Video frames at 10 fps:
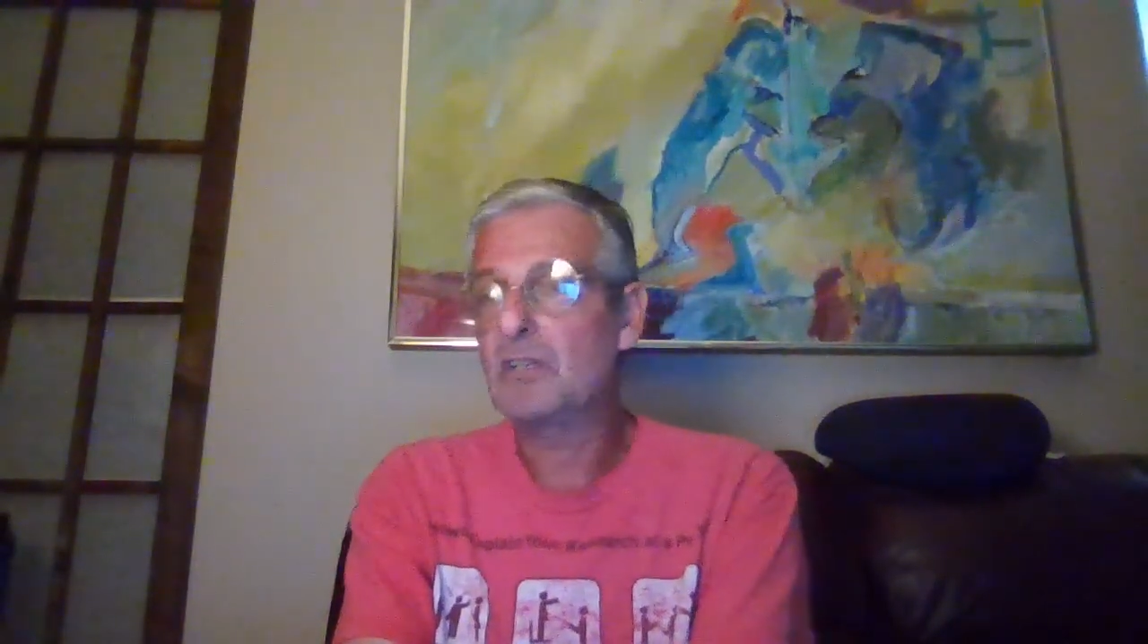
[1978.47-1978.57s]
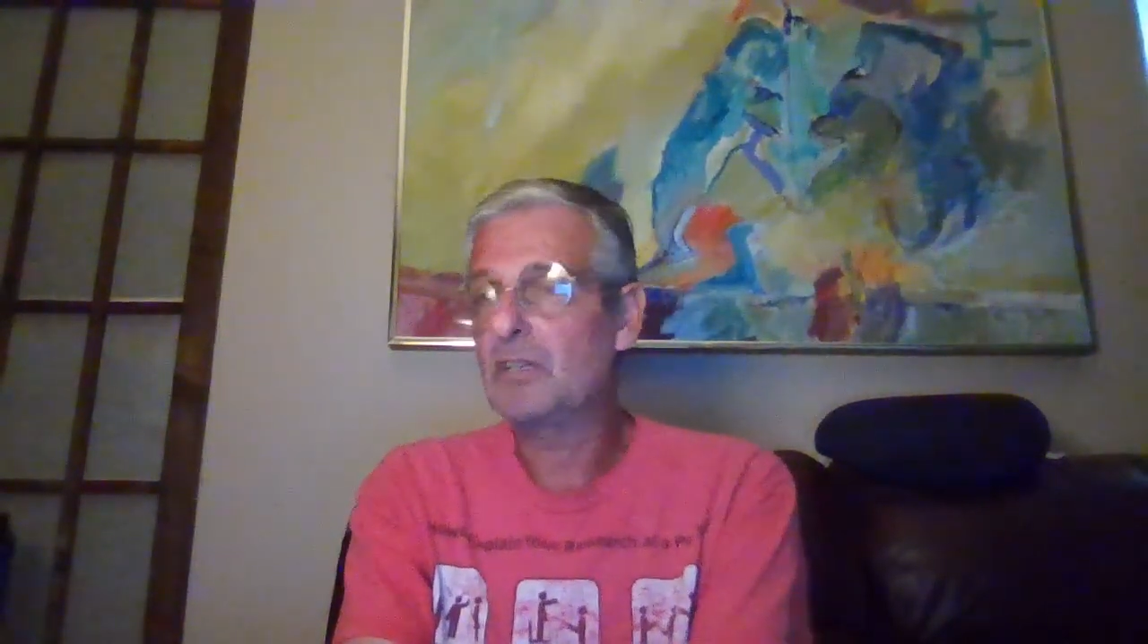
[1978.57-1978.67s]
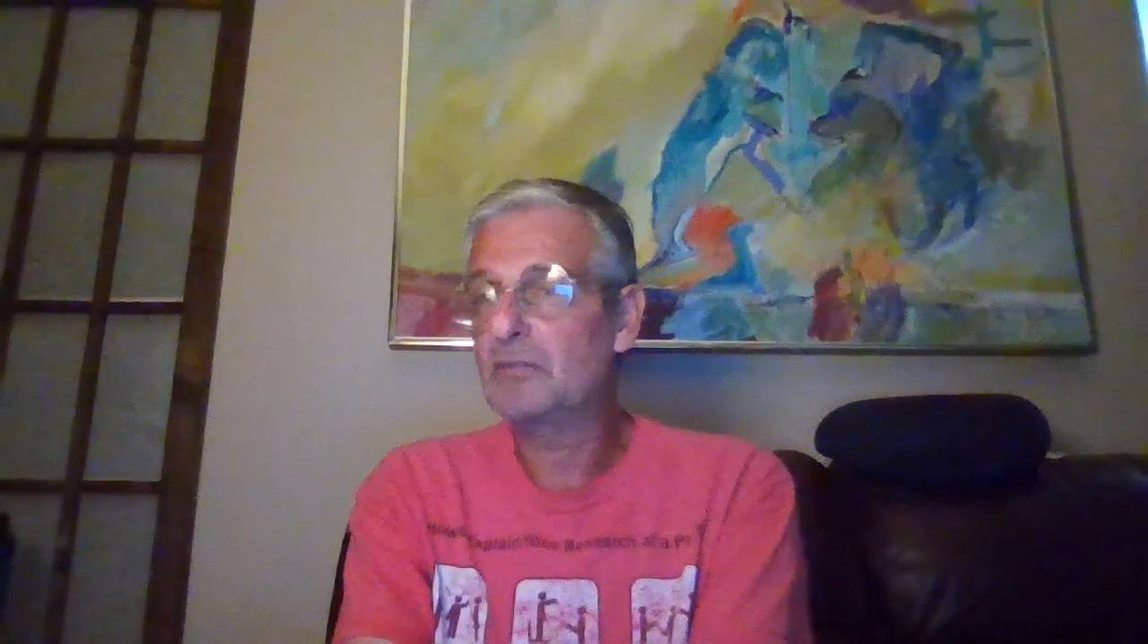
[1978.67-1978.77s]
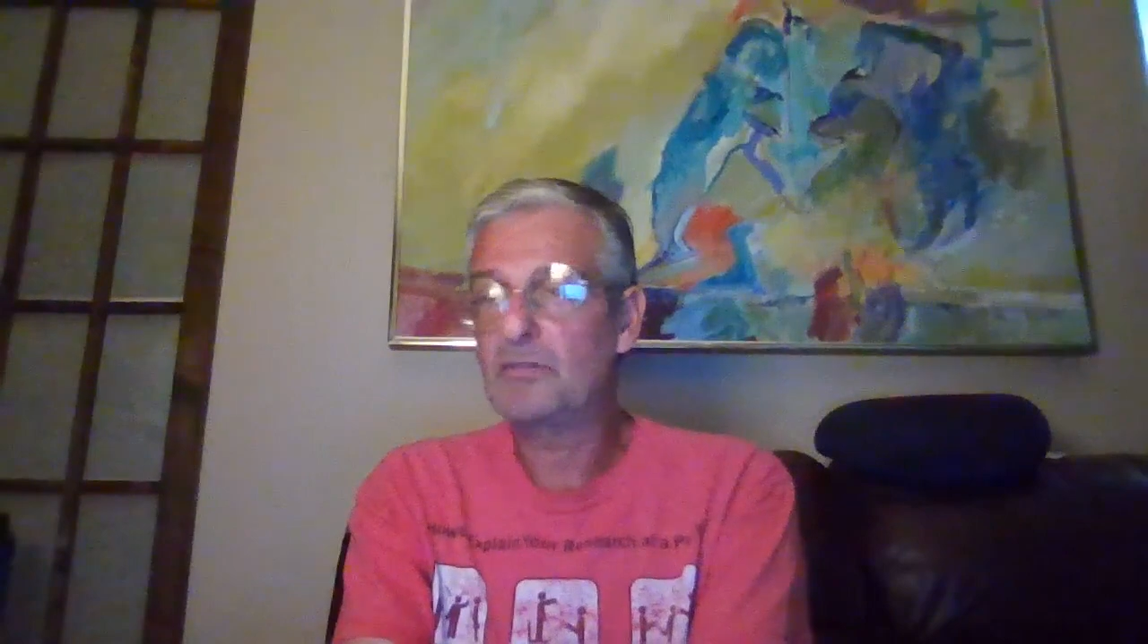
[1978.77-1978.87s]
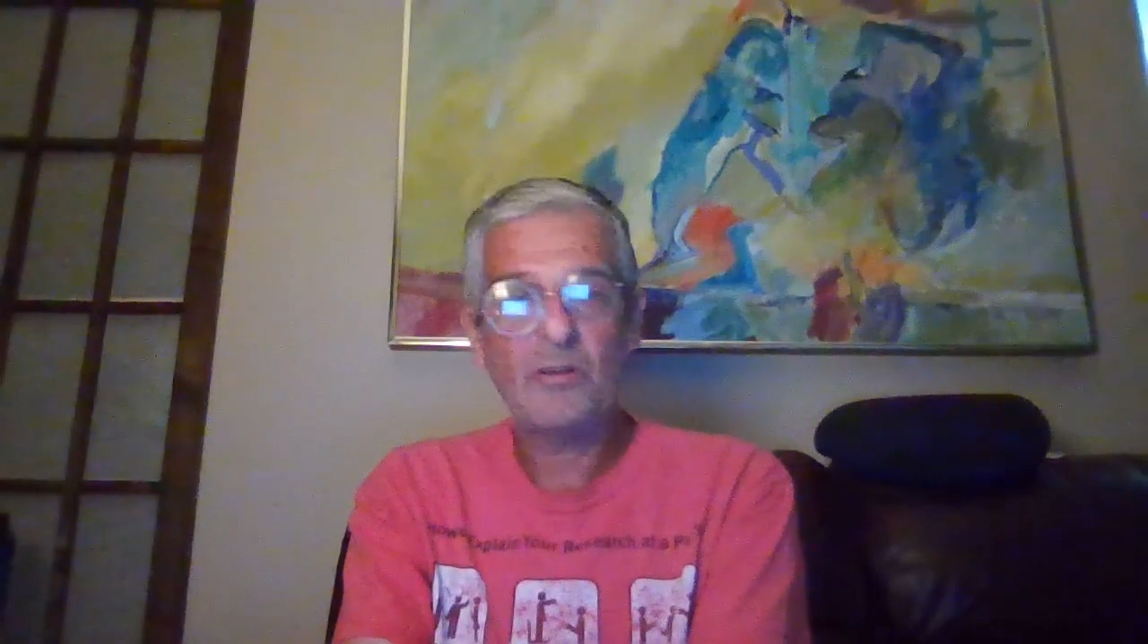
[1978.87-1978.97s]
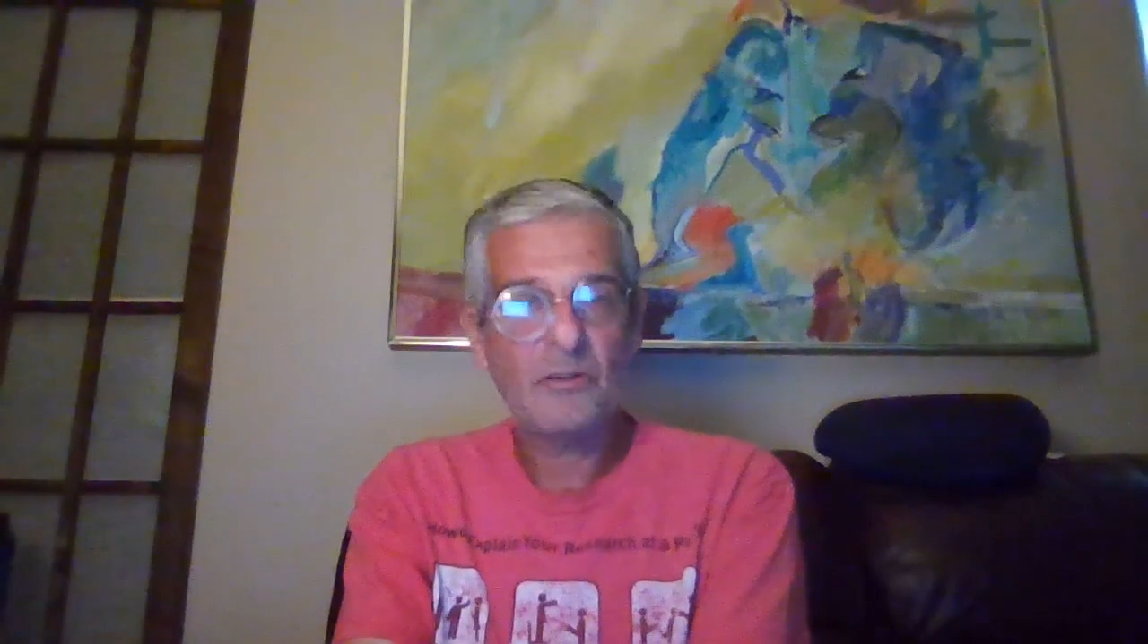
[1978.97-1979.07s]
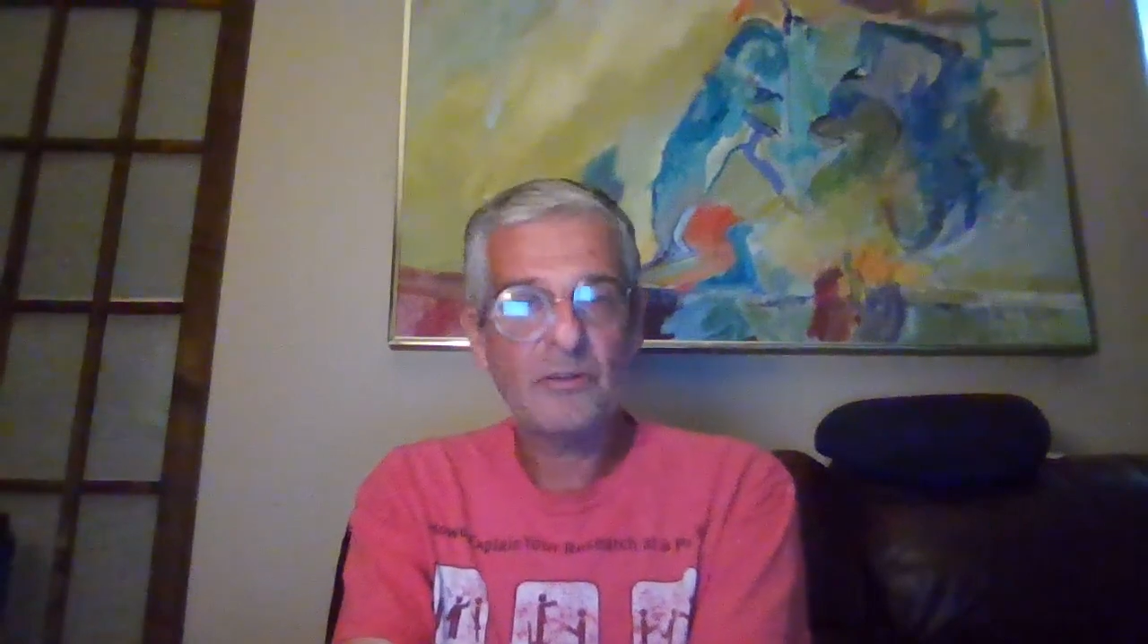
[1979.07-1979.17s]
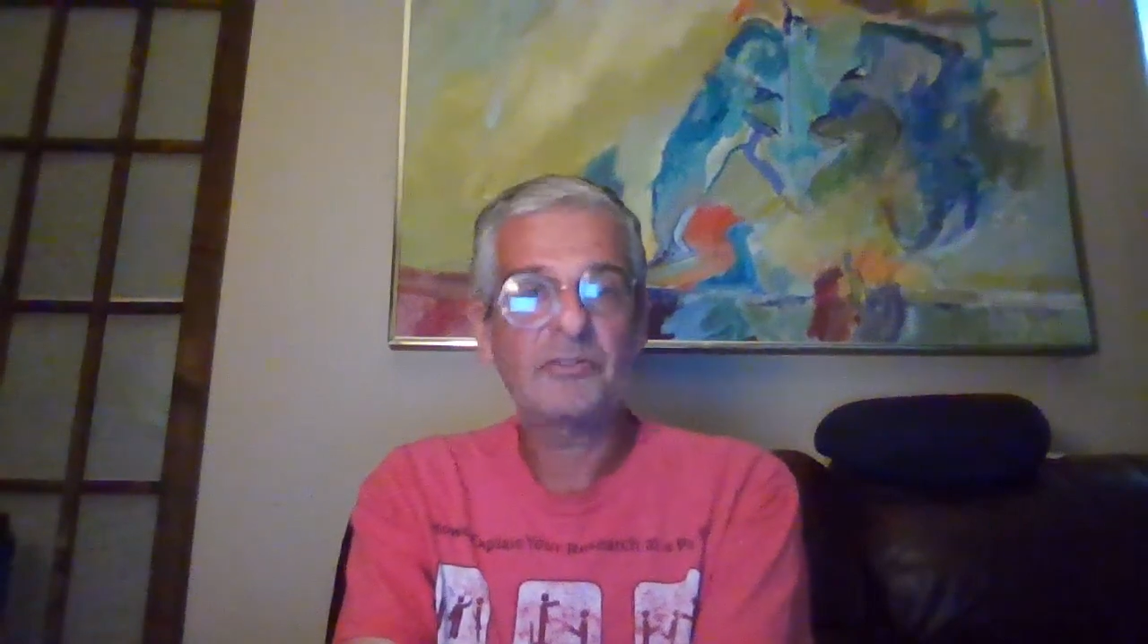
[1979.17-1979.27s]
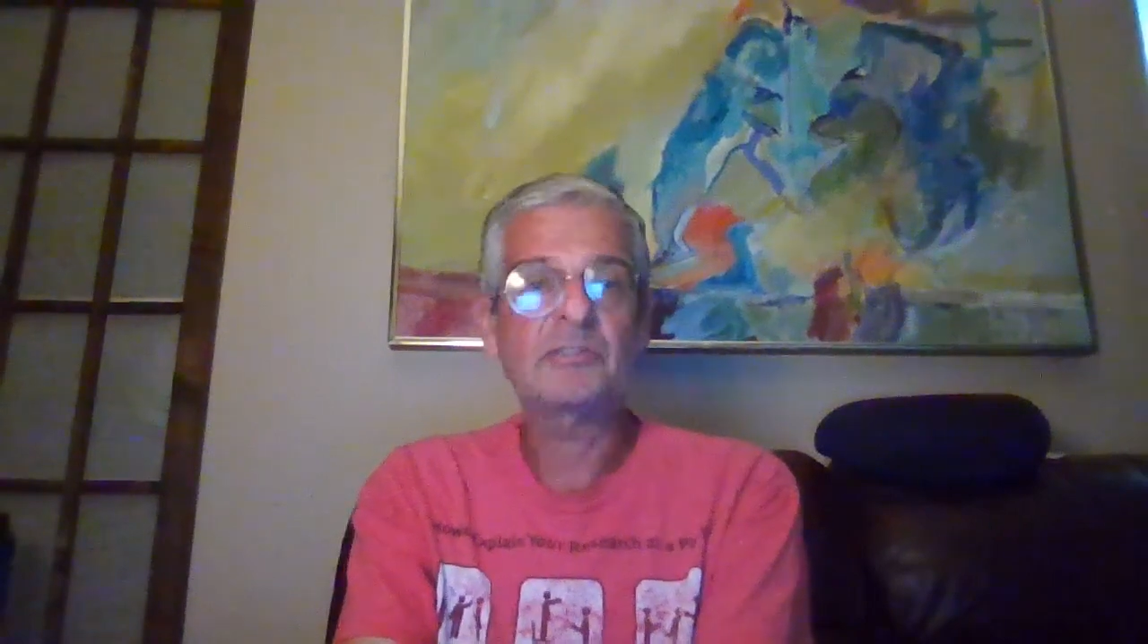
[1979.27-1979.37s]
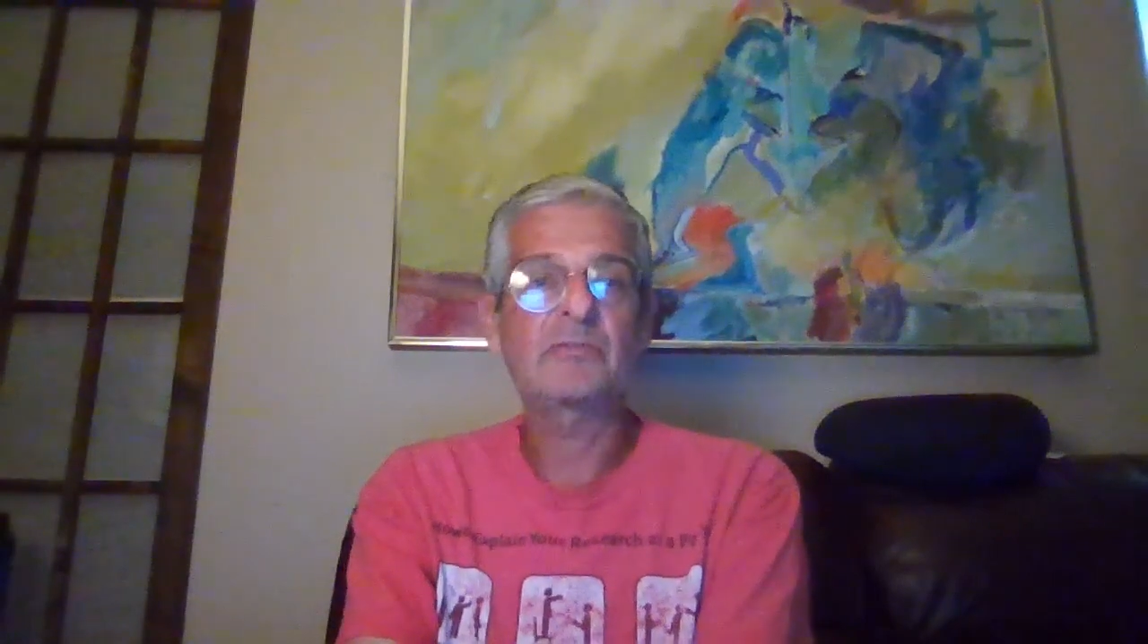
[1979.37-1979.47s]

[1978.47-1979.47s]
doing all sorts